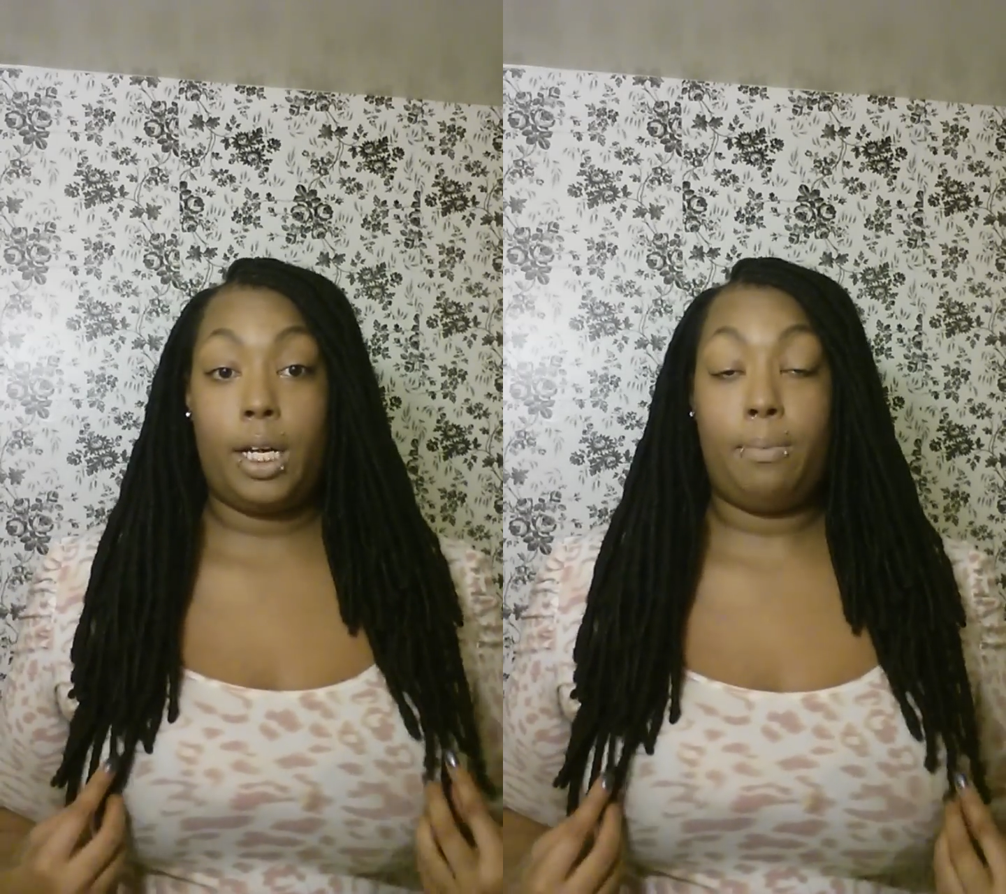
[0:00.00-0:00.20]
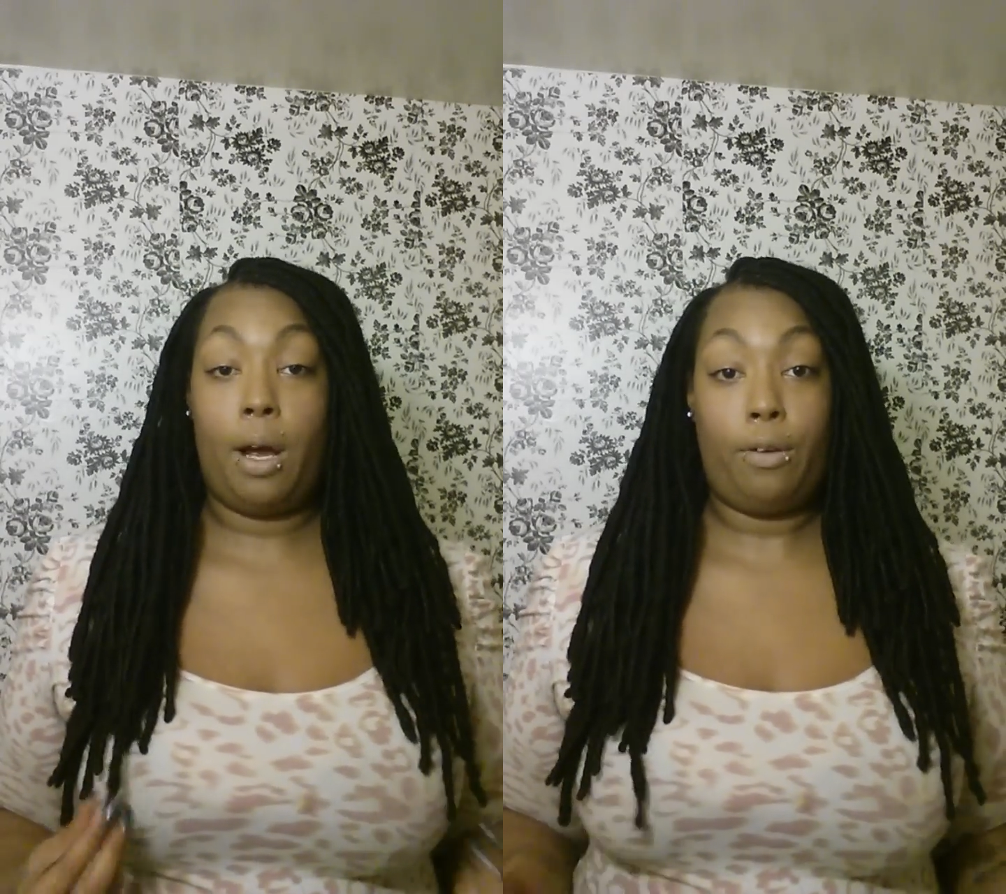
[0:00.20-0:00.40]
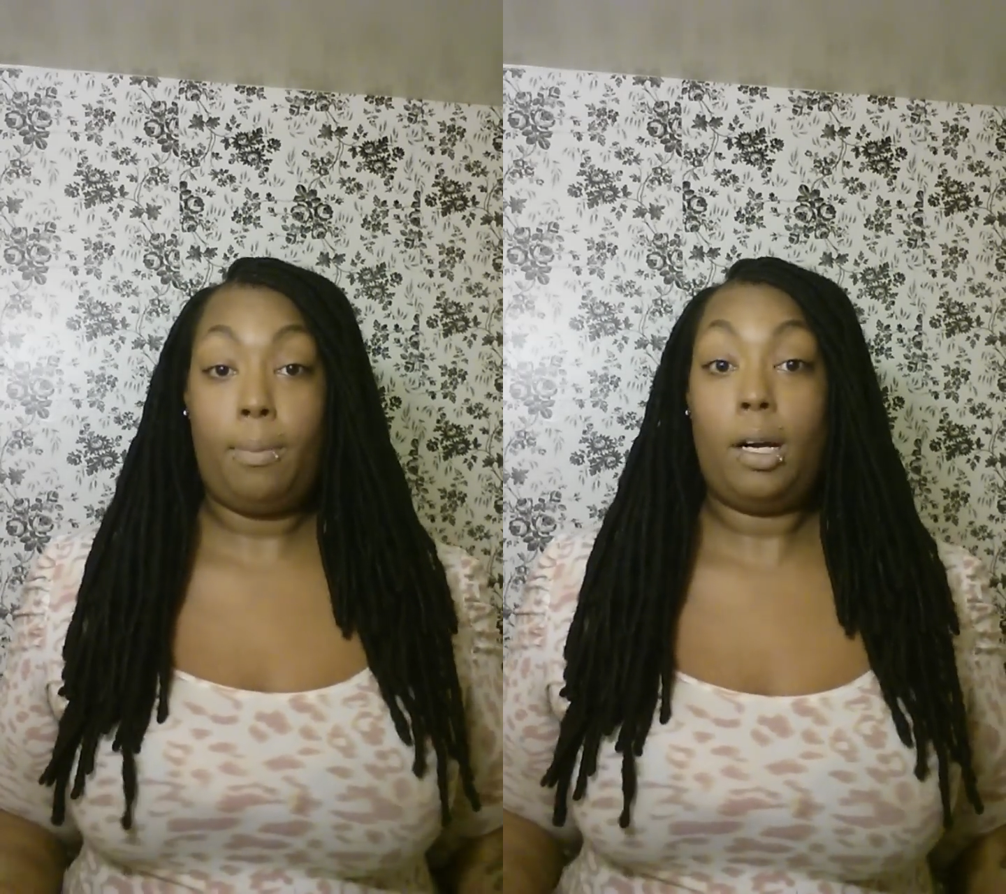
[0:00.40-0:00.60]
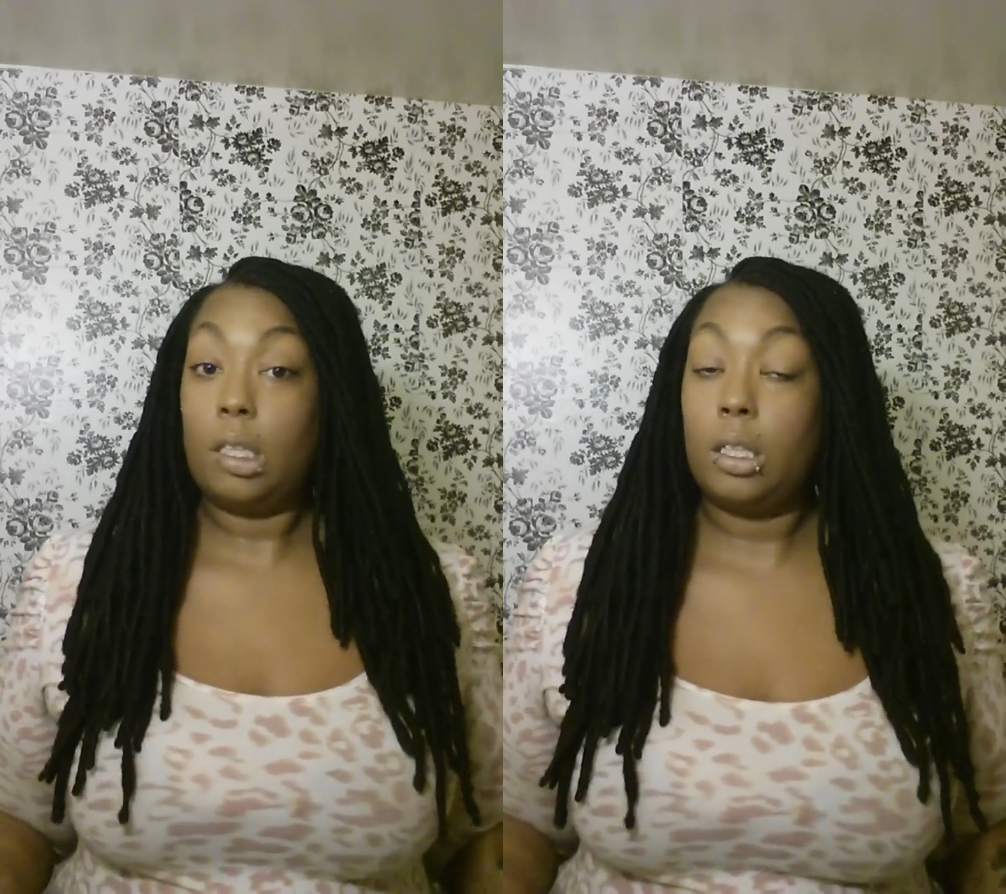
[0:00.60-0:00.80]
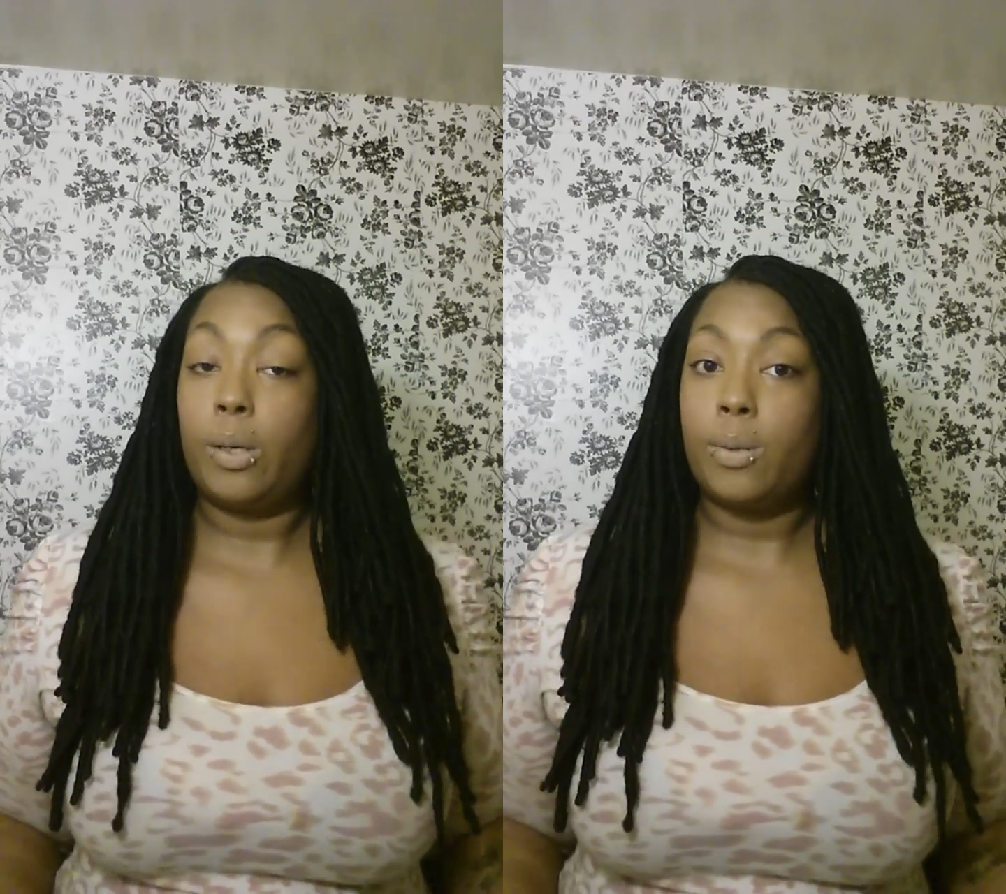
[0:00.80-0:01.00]
and everybody
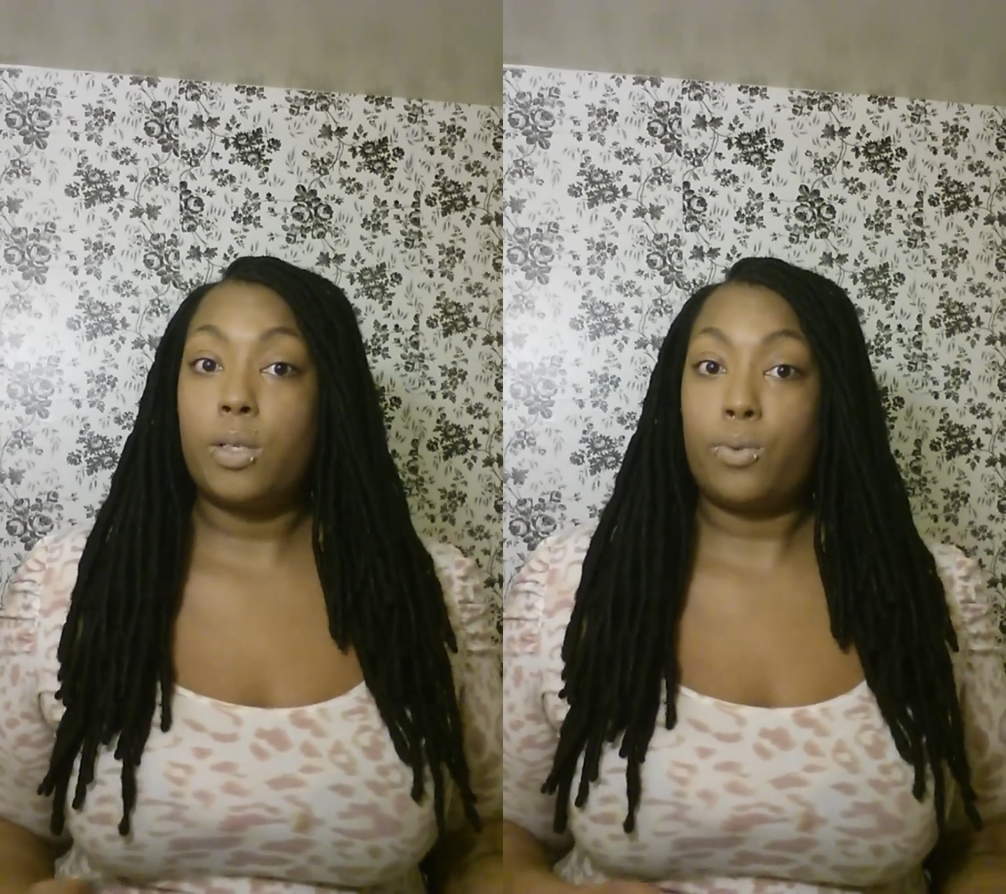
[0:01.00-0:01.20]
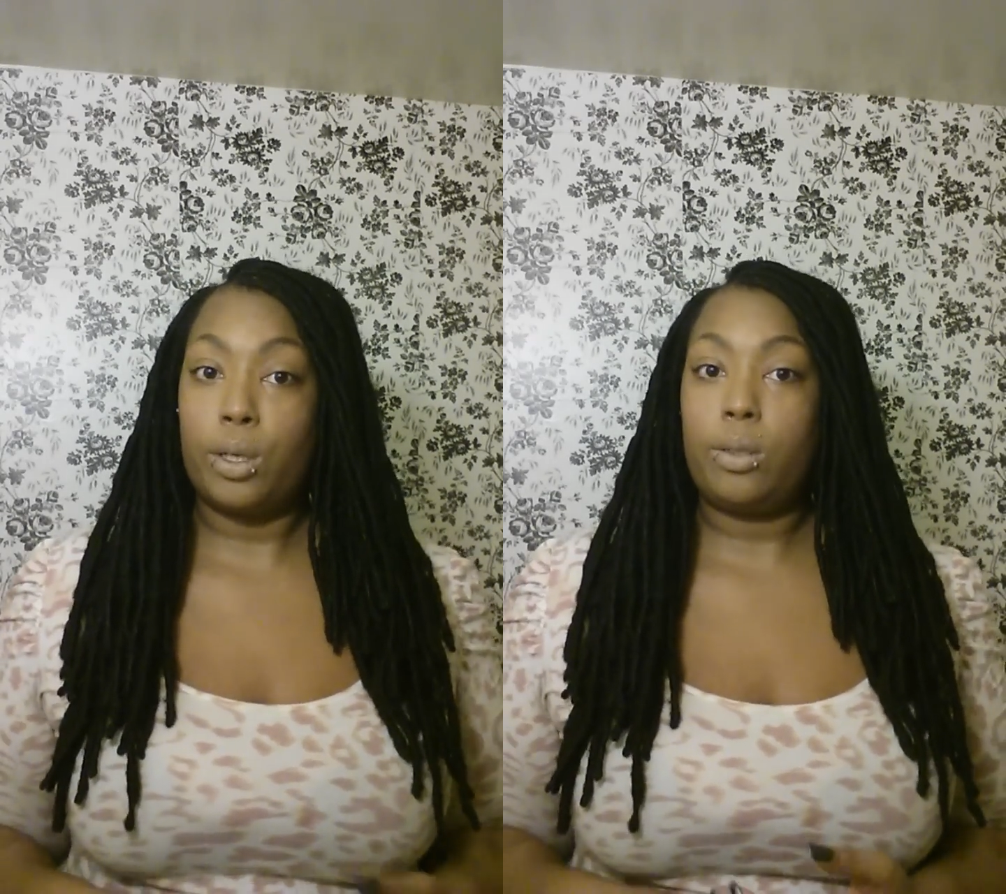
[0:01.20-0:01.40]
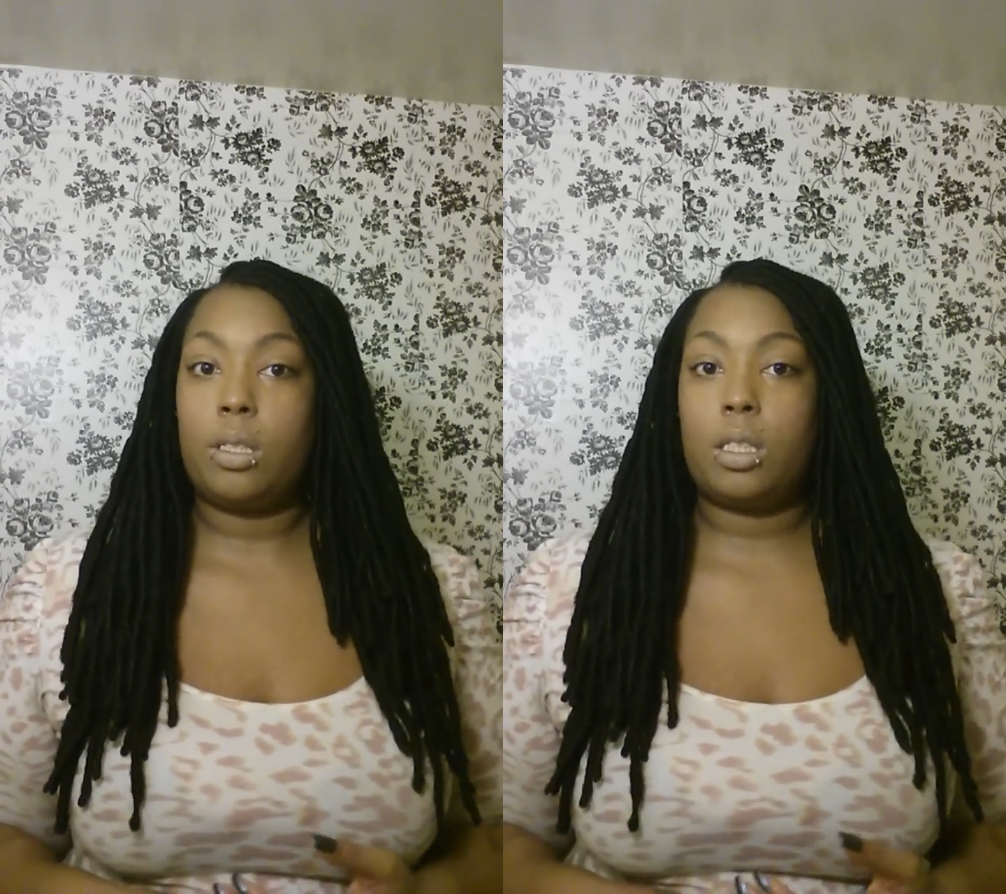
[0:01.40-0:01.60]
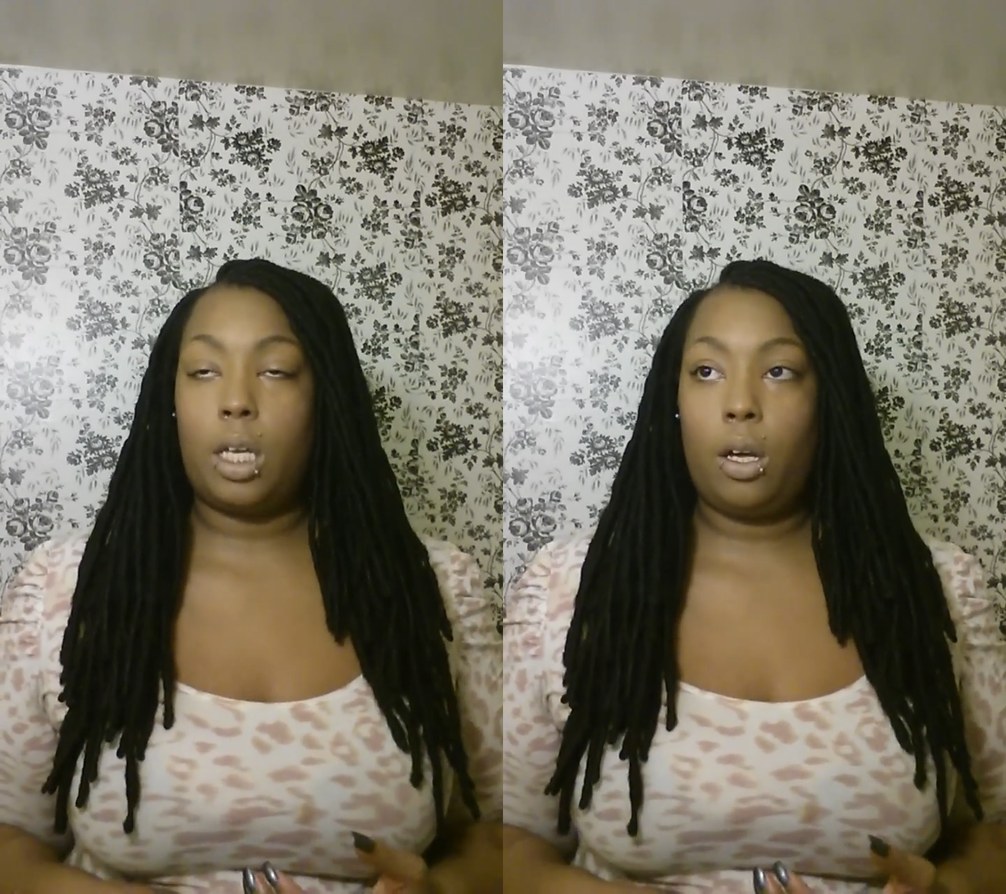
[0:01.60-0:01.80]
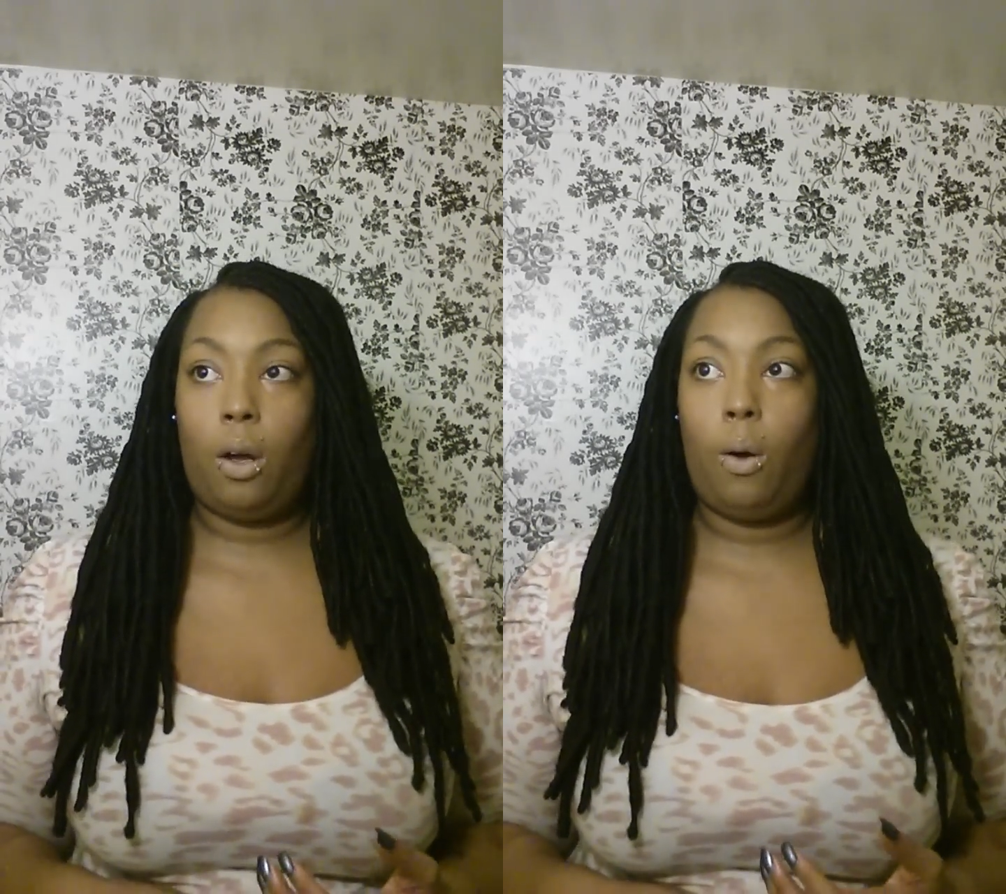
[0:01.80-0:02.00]
thought it was real
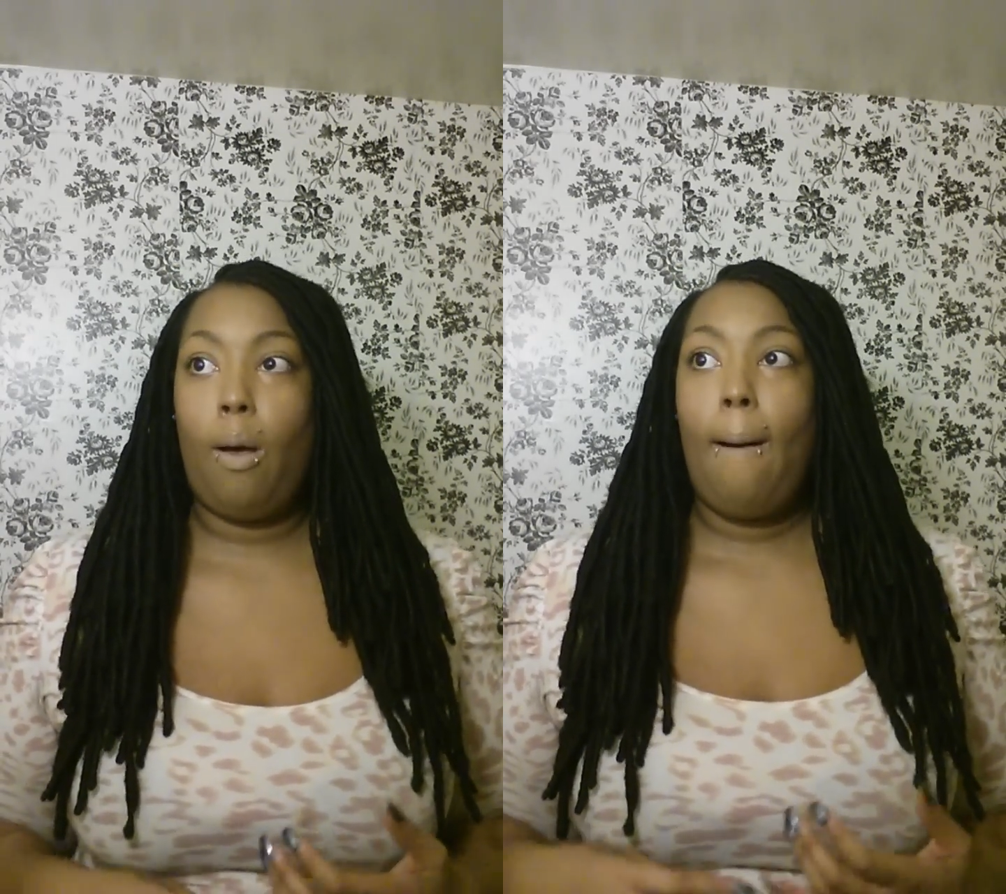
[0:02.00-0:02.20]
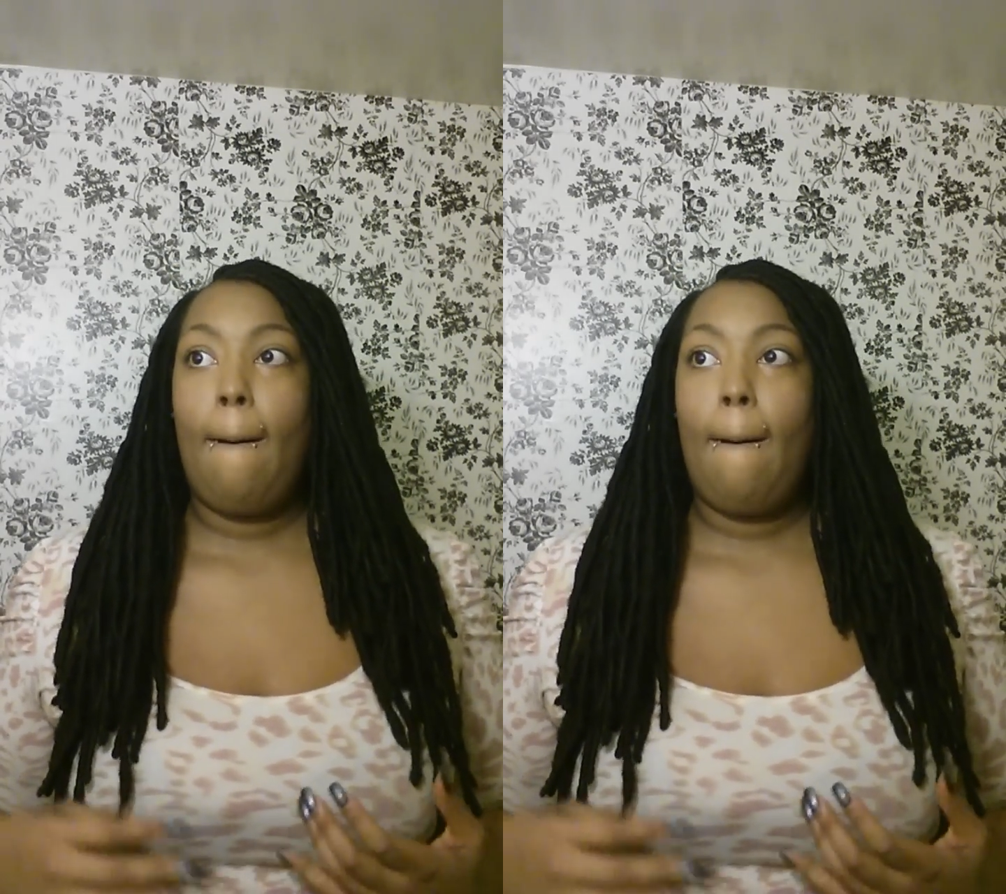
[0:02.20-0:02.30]
still,